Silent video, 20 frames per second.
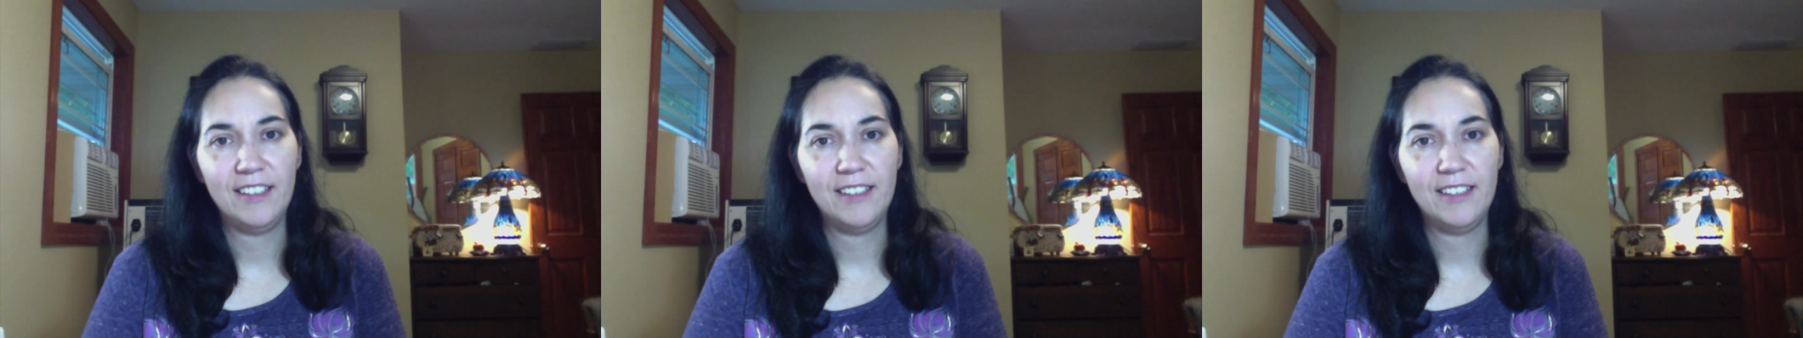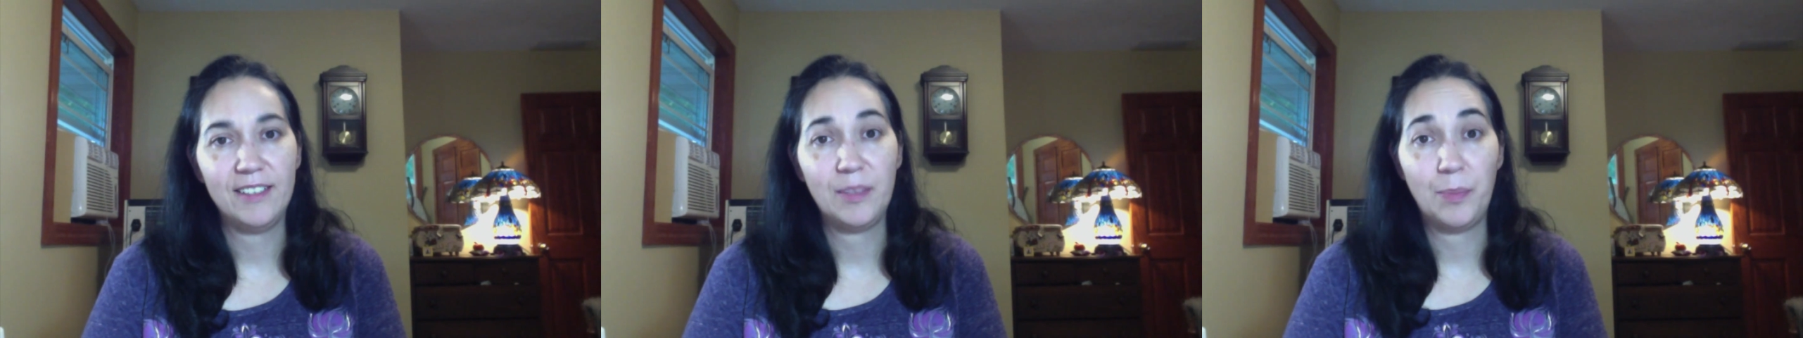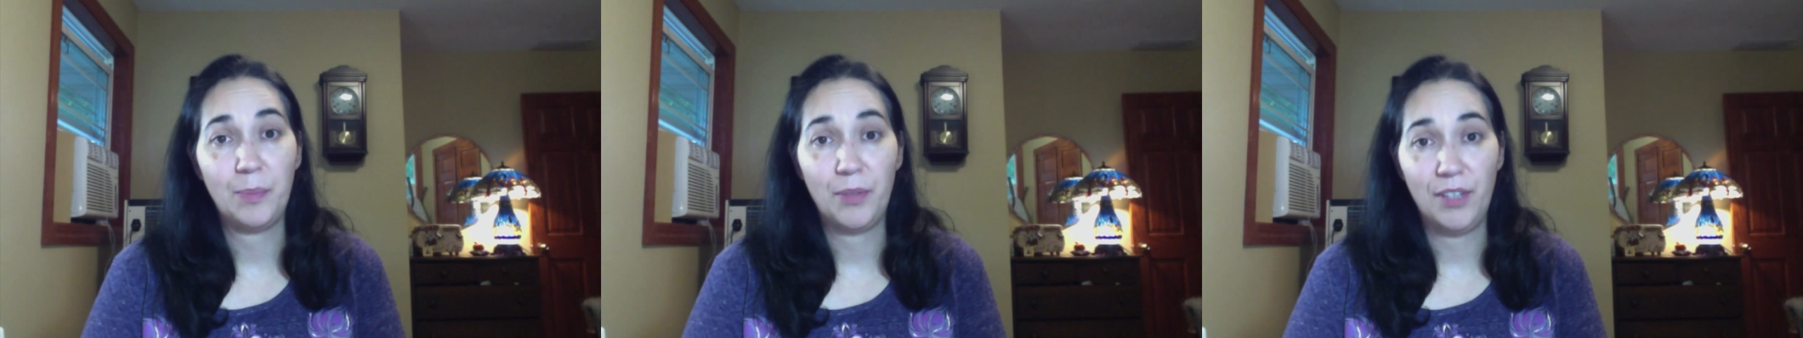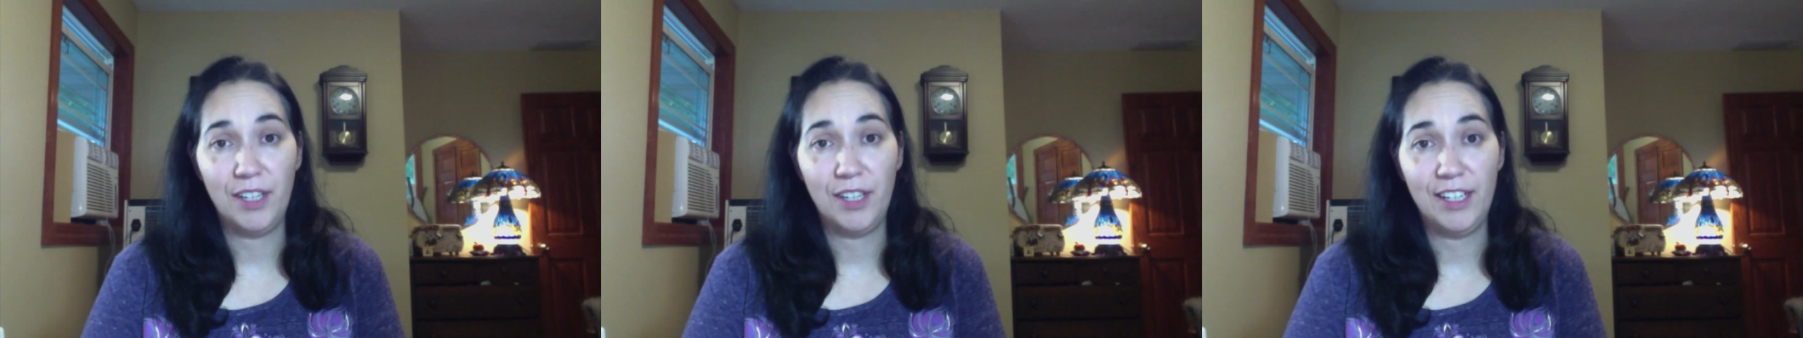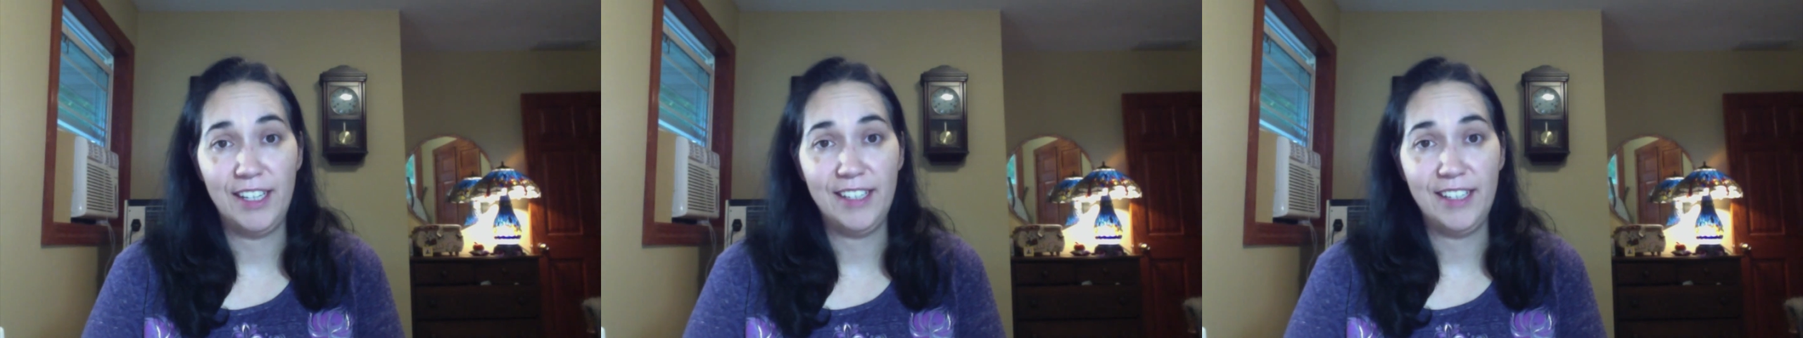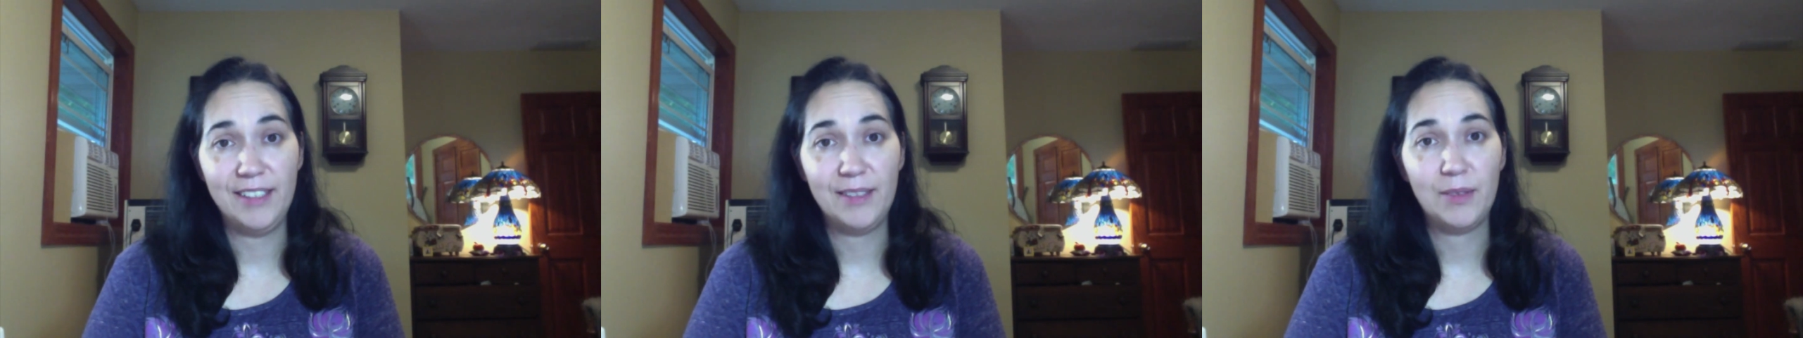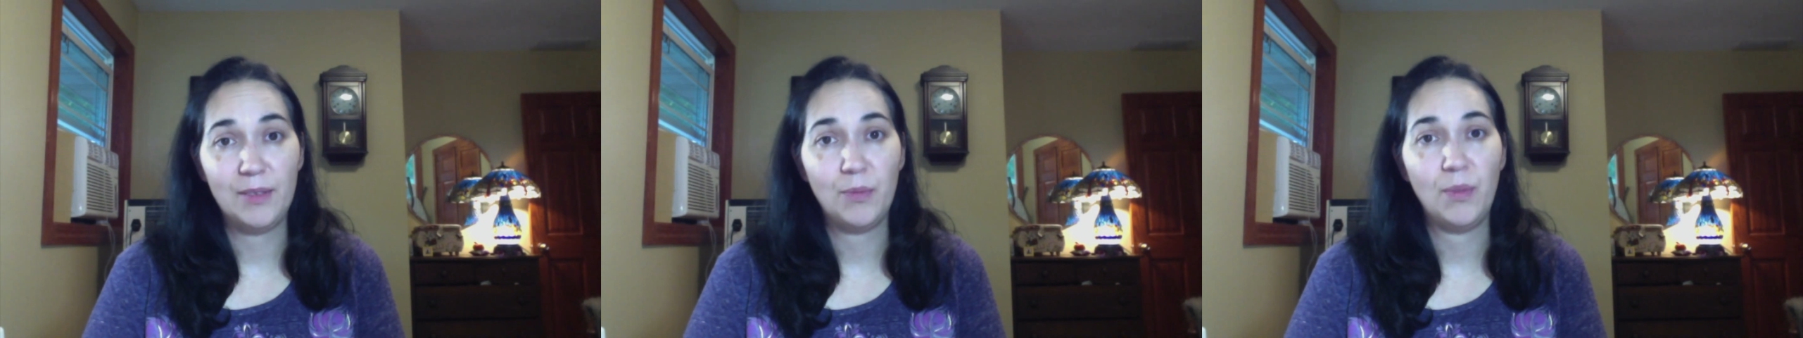a
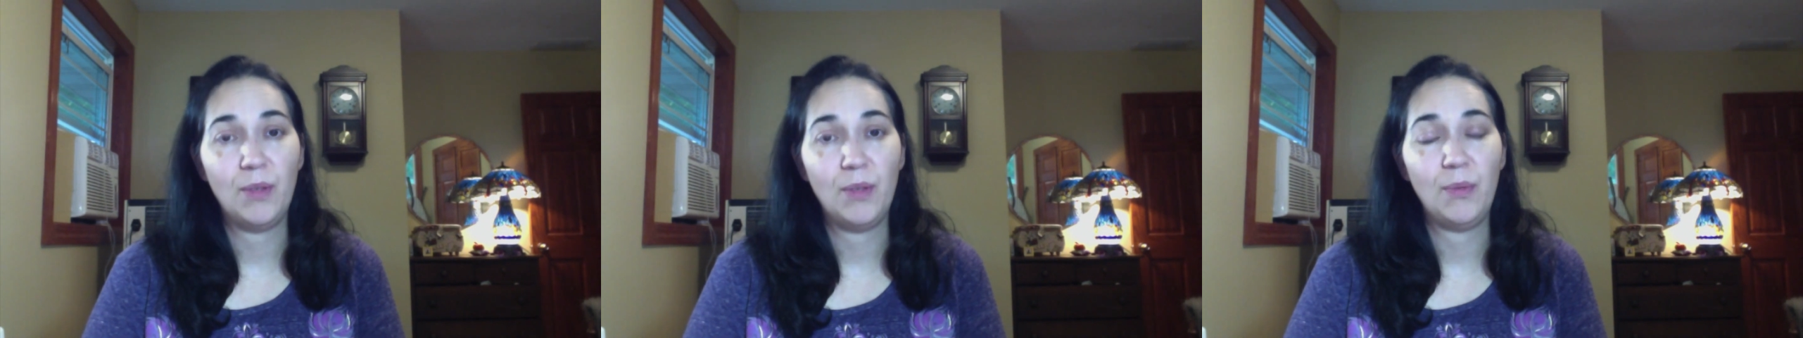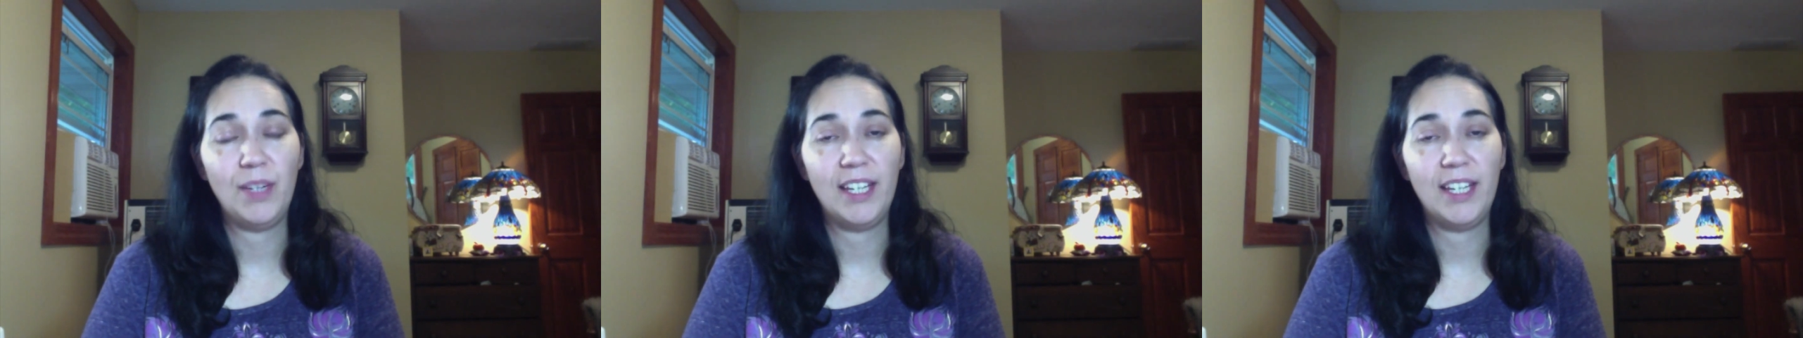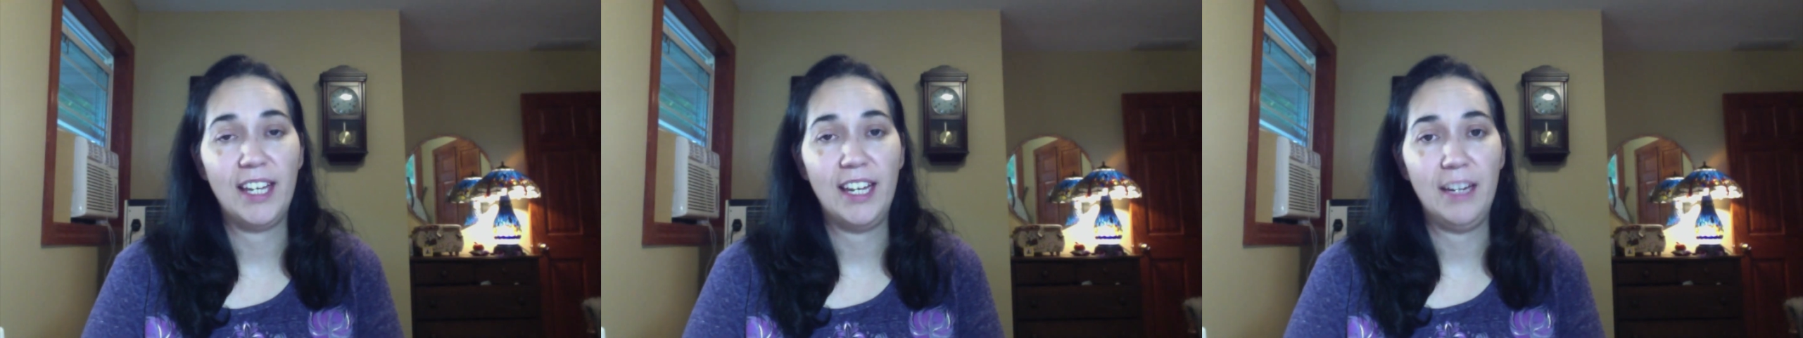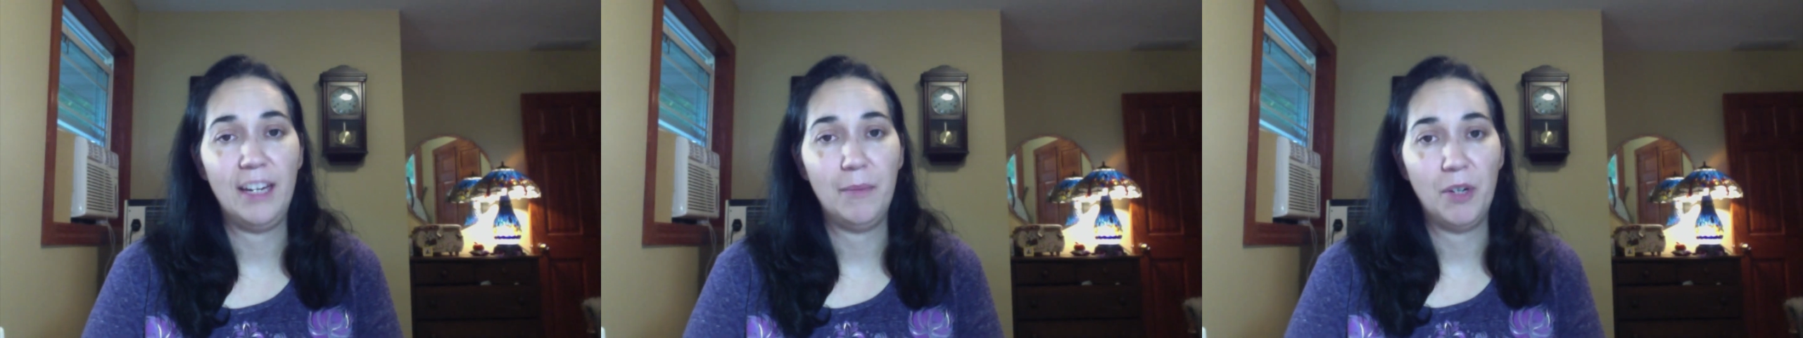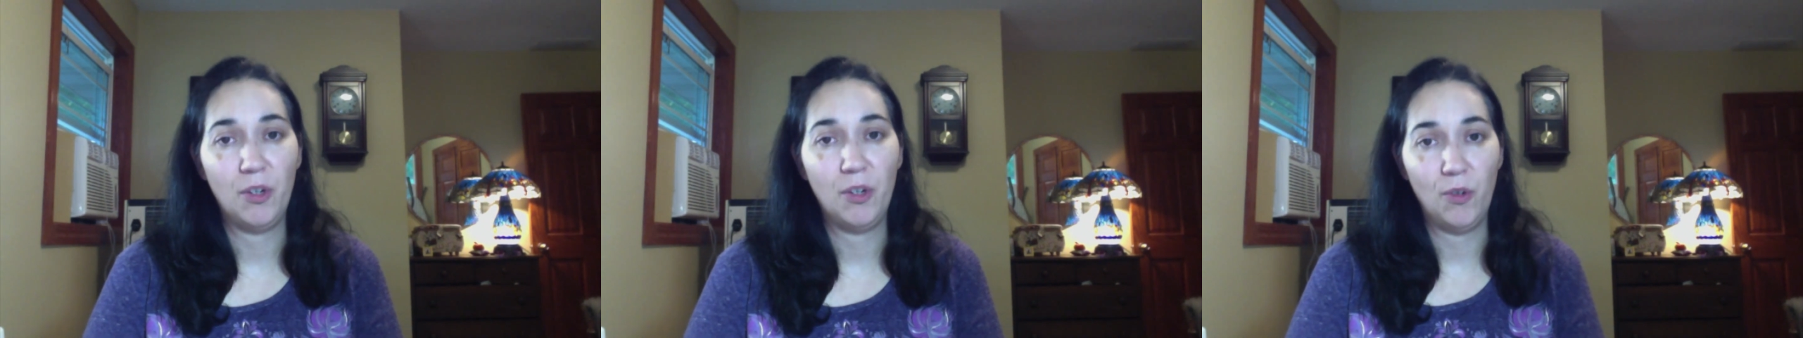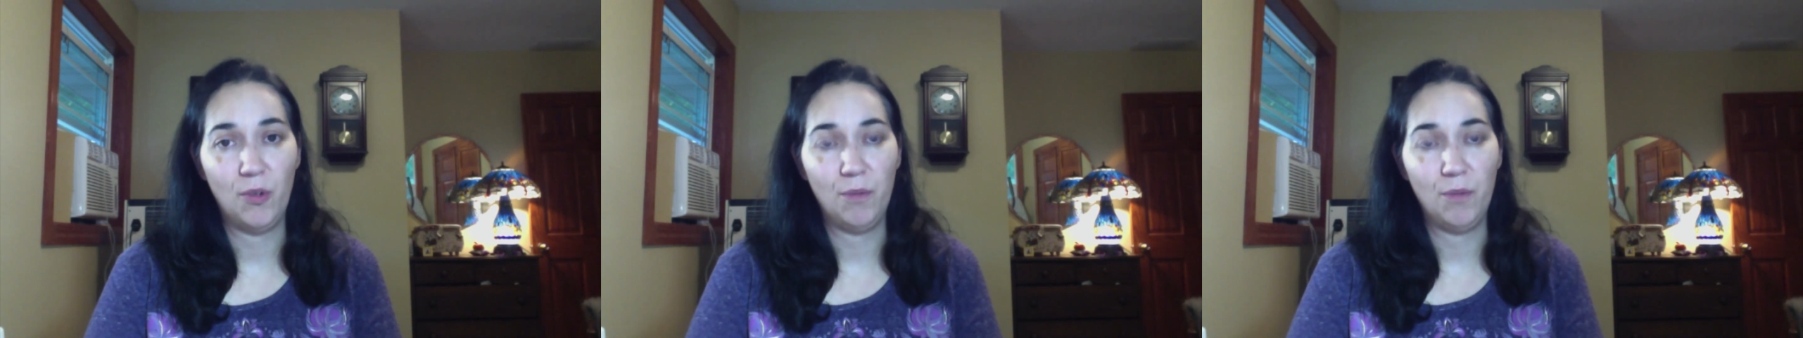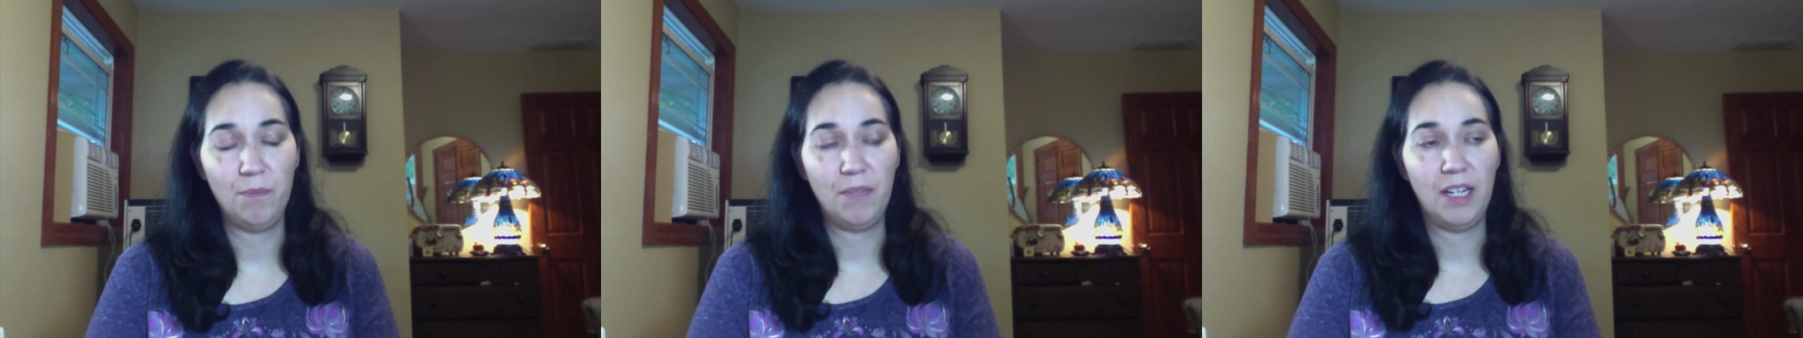surprise when we came
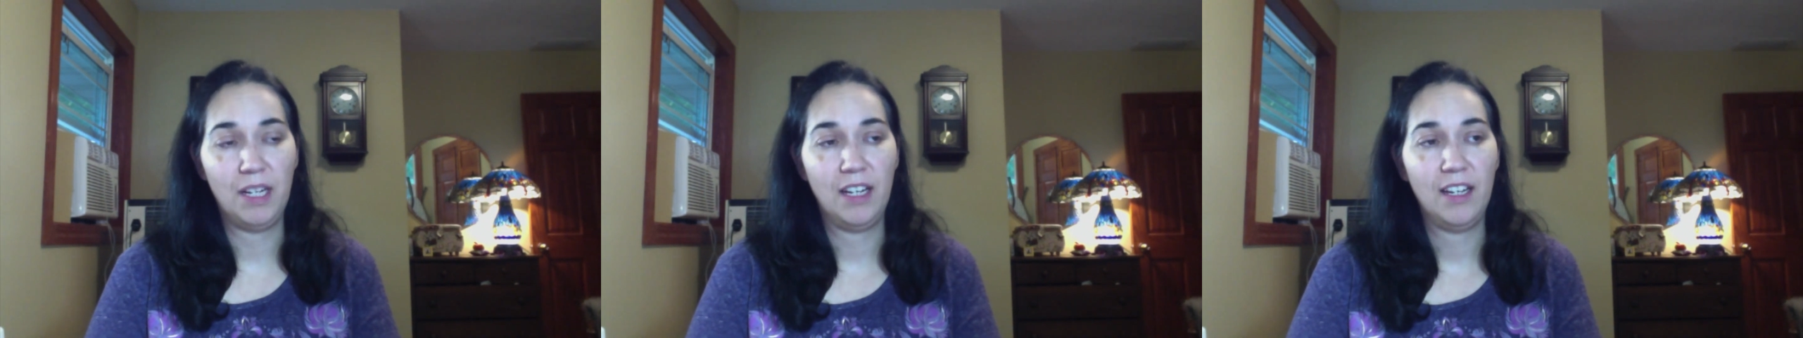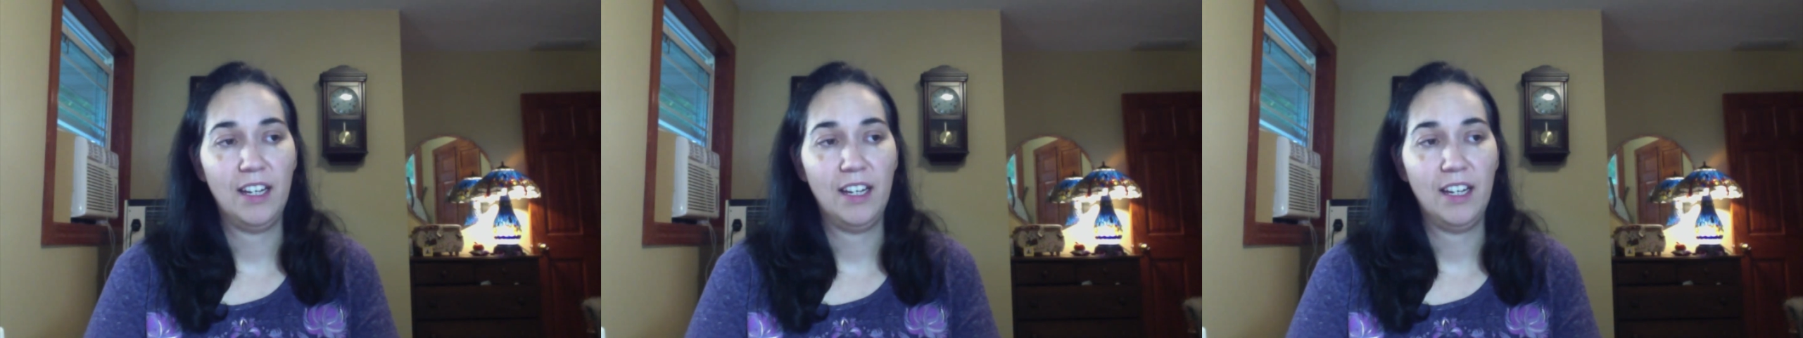home.